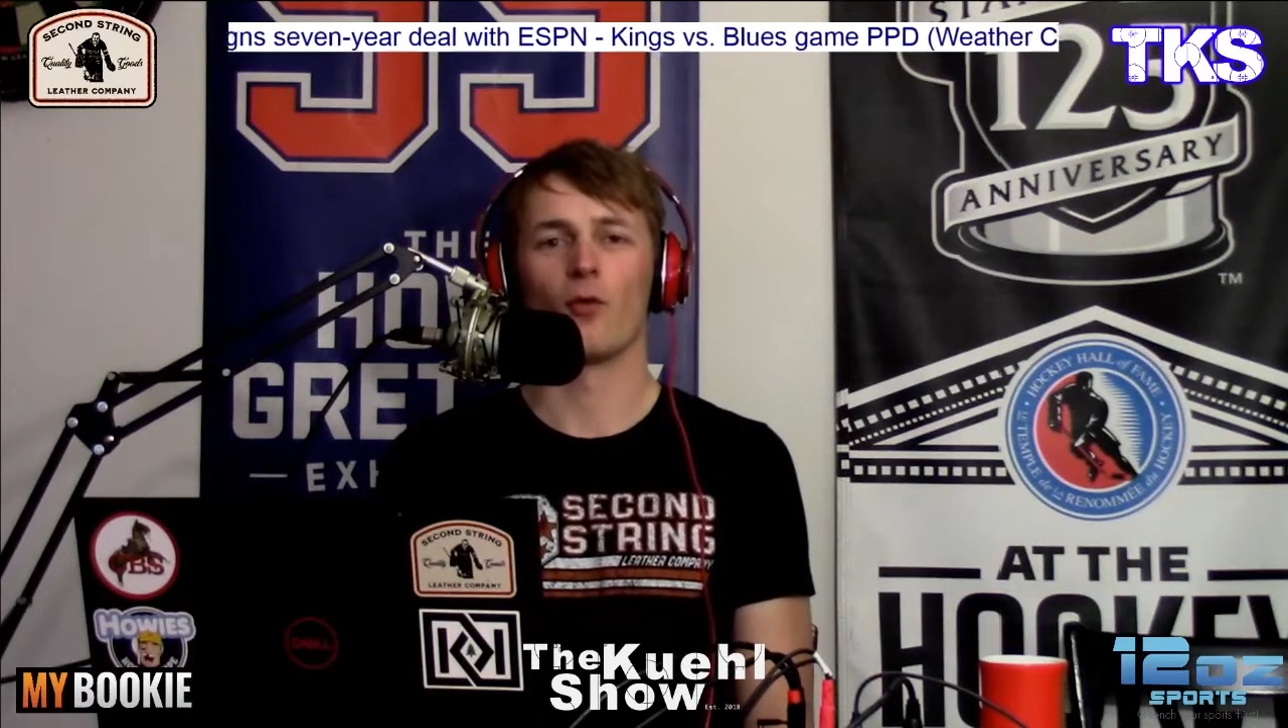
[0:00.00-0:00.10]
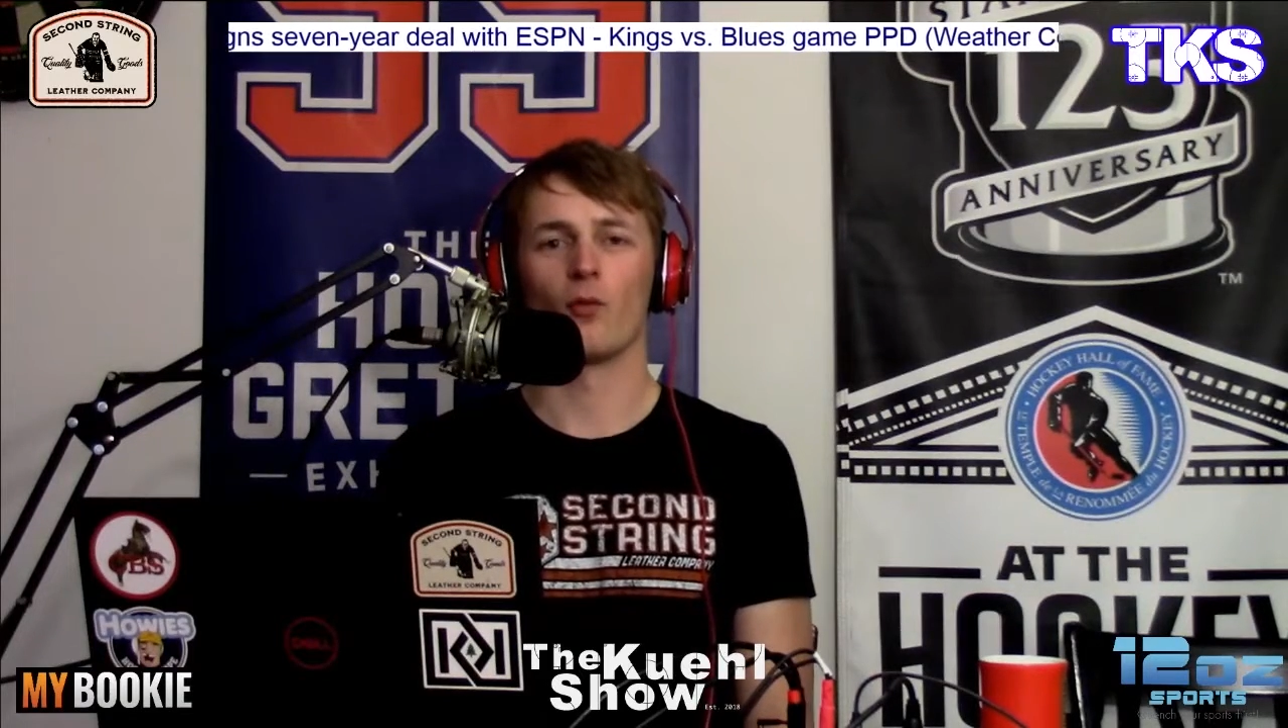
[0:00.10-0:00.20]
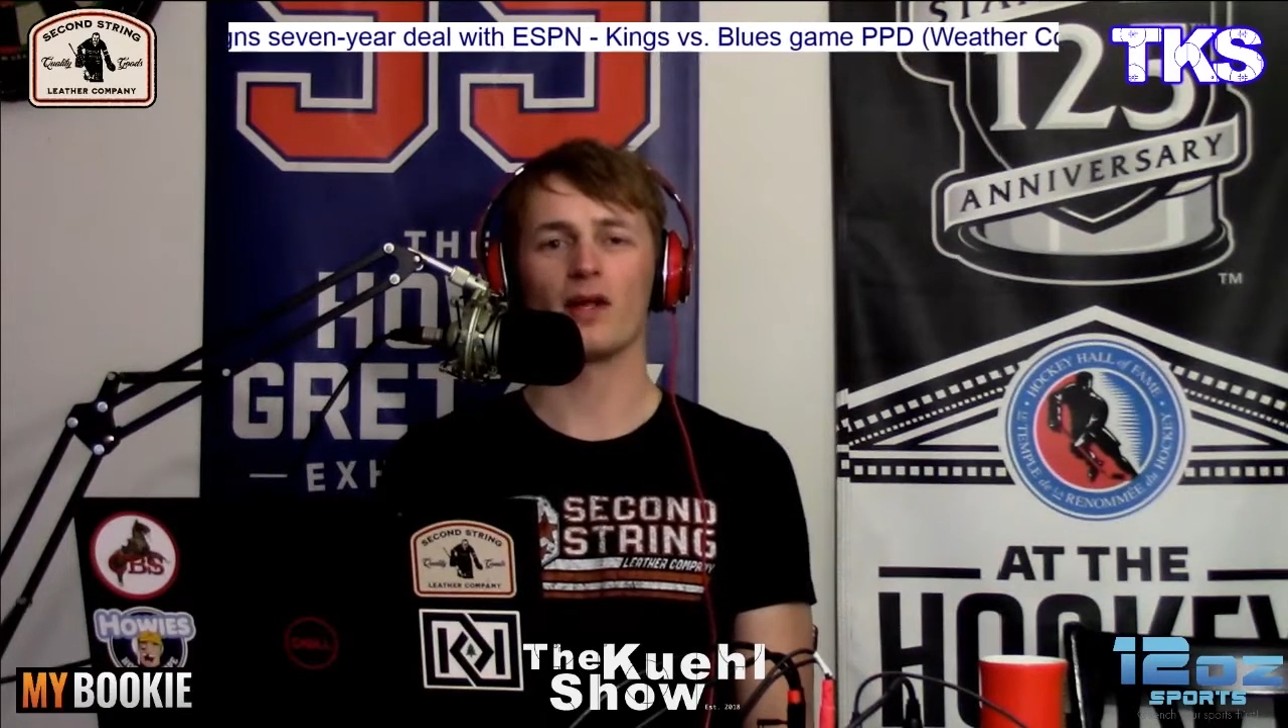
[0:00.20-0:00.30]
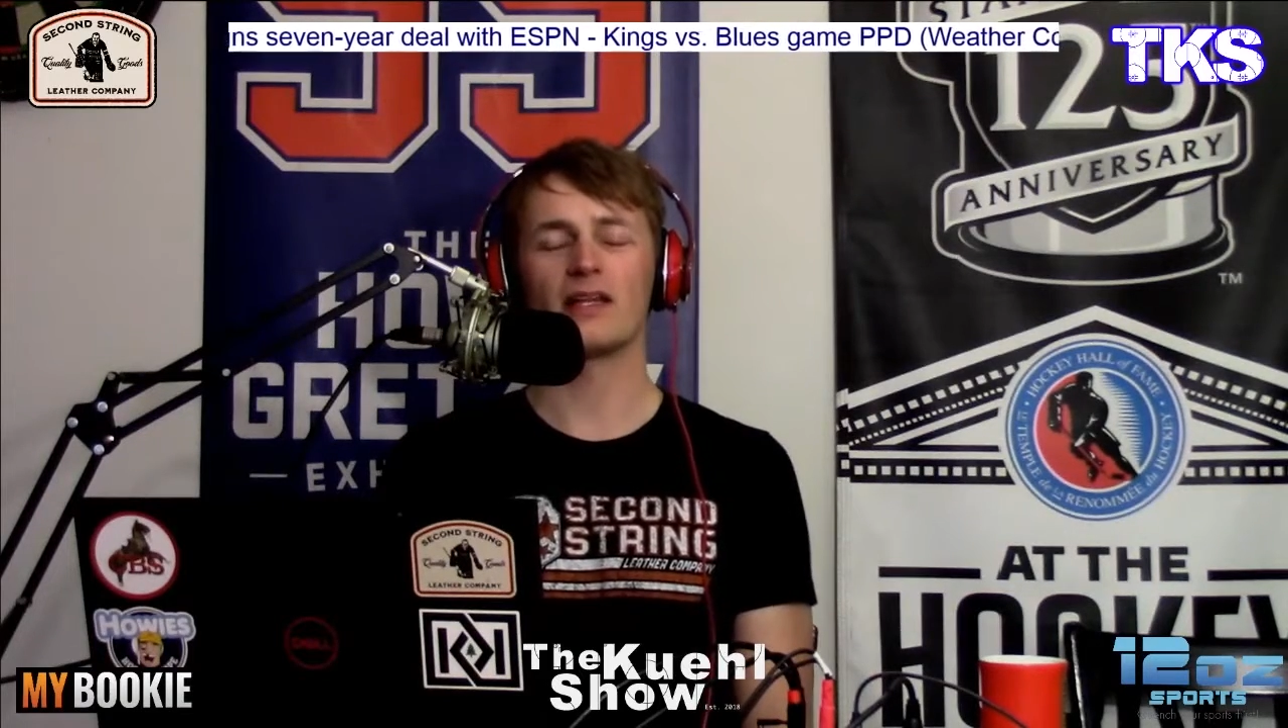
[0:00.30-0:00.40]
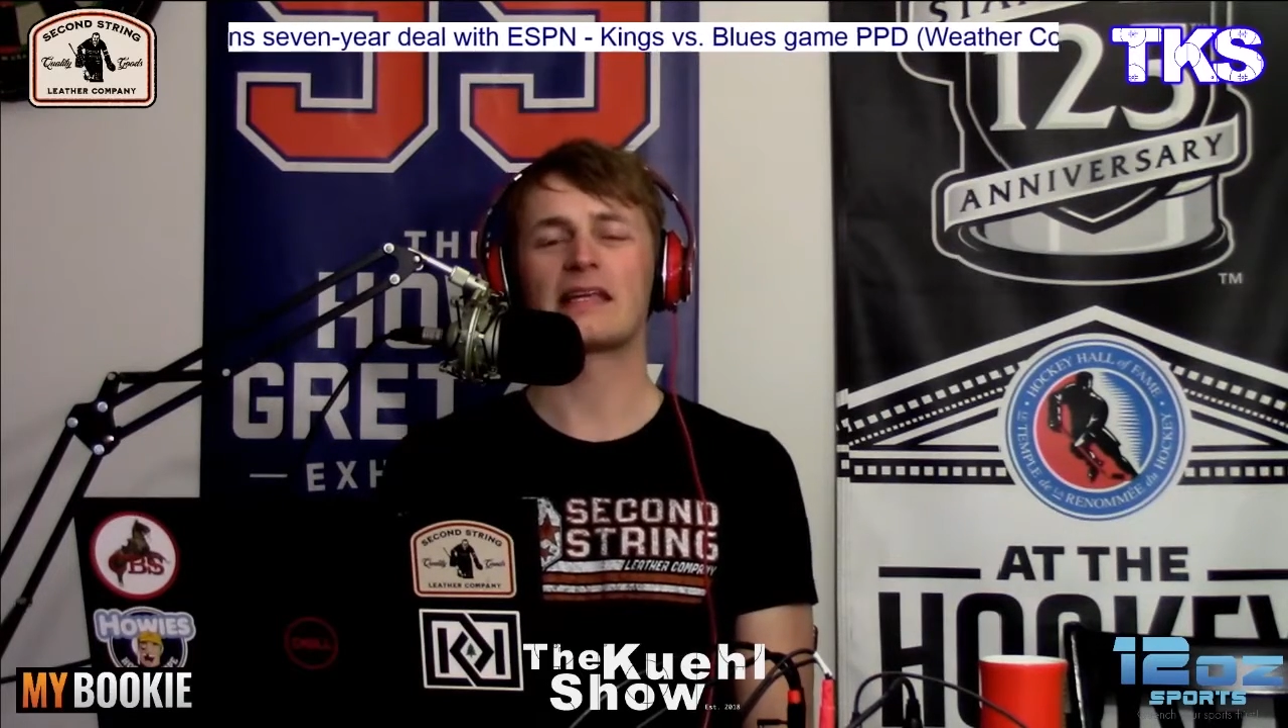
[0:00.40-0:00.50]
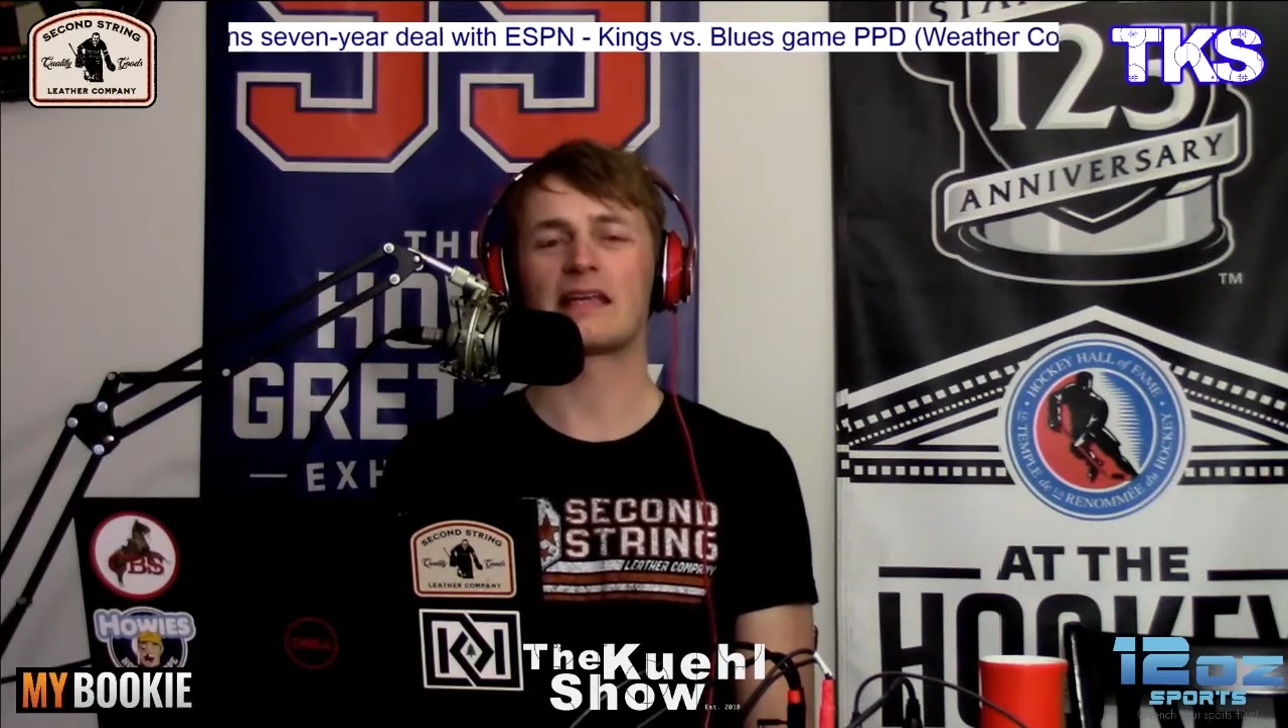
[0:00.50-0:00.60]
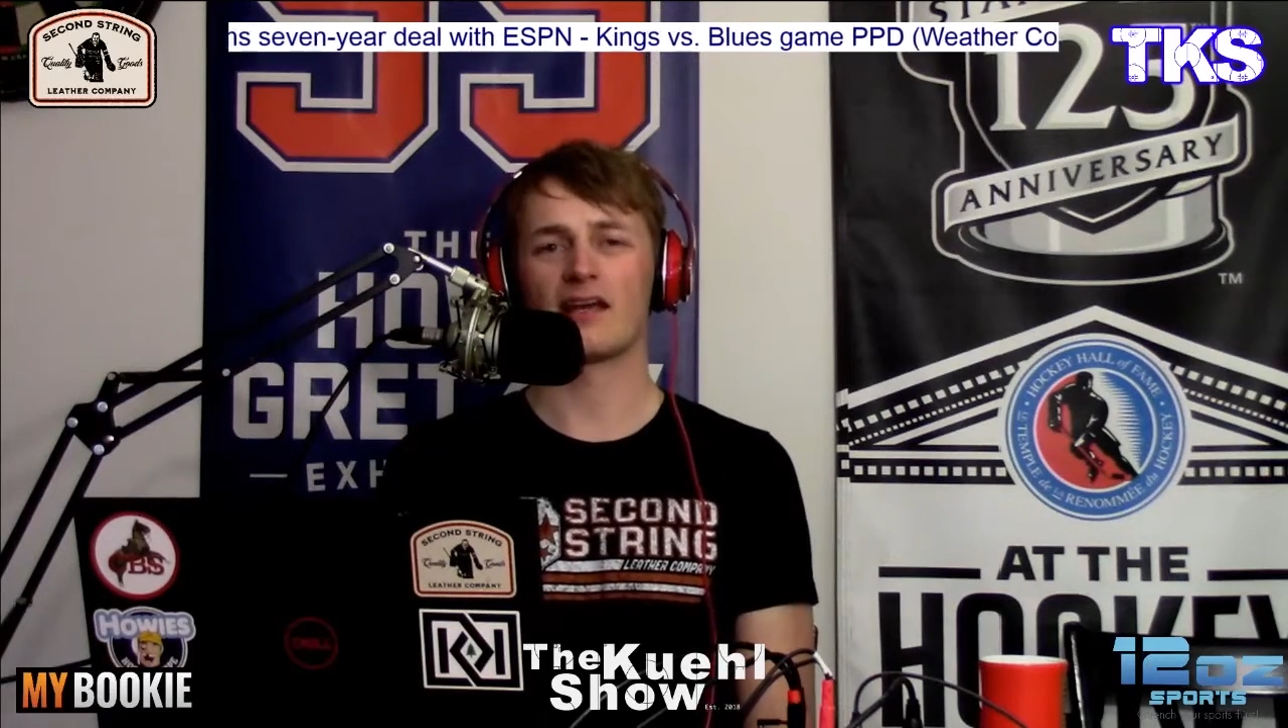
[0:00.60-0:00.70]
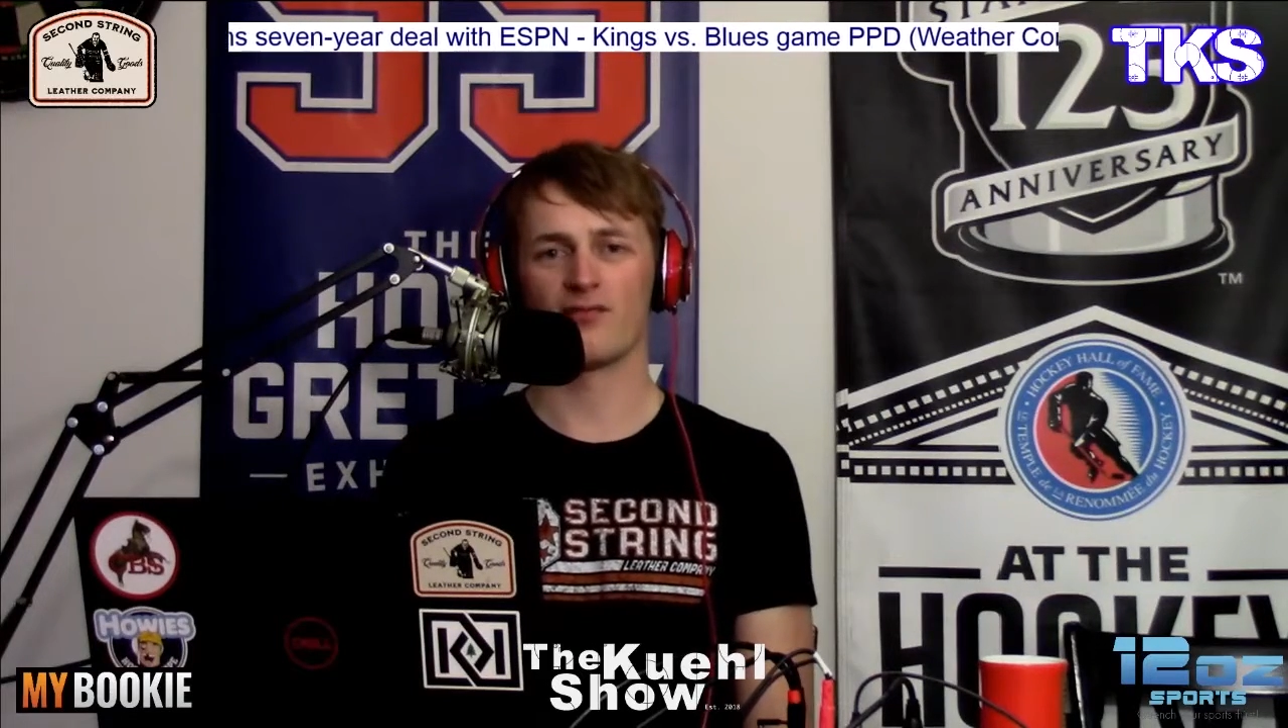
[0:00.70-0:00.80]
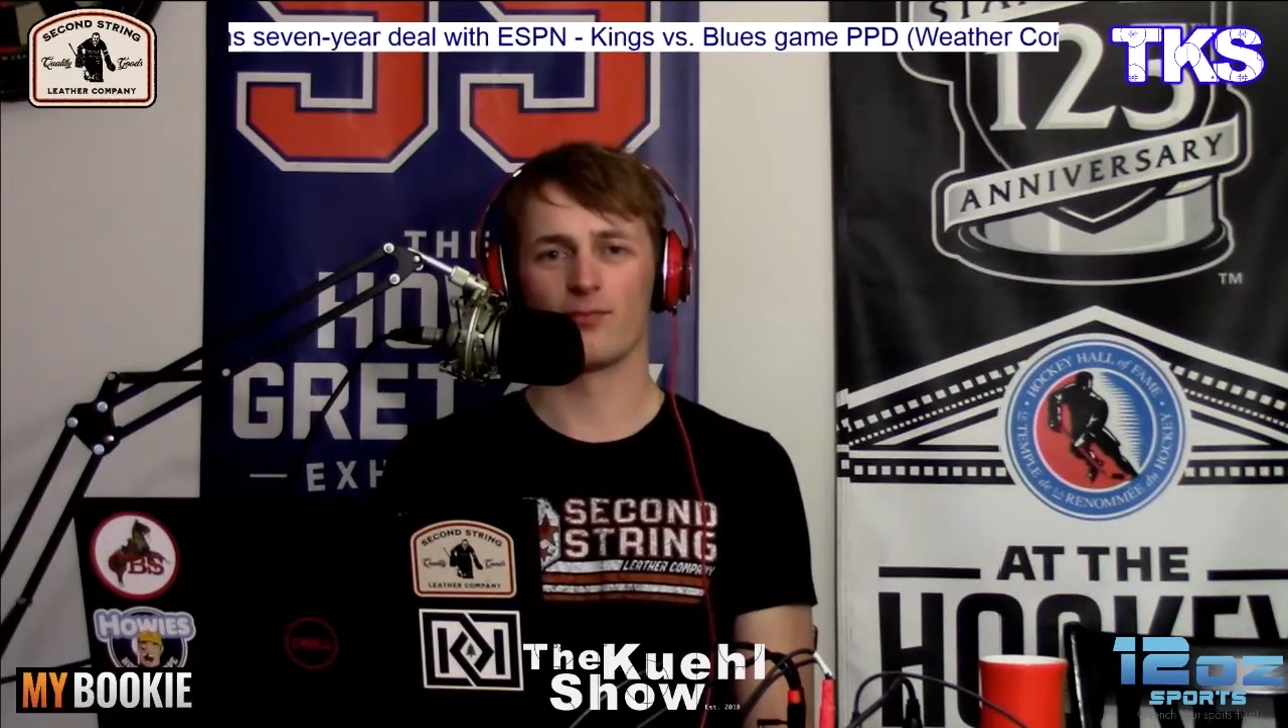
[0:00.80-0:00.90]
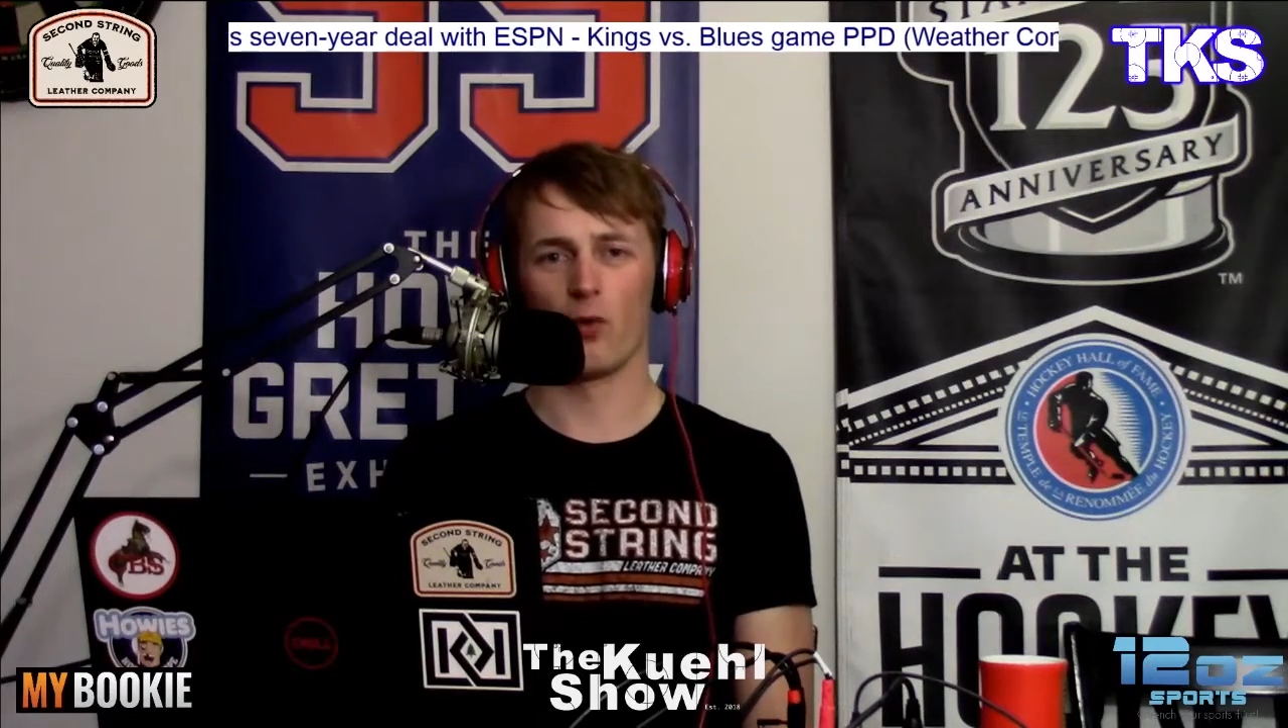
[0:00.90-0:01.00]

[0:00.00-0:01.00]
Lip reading: really give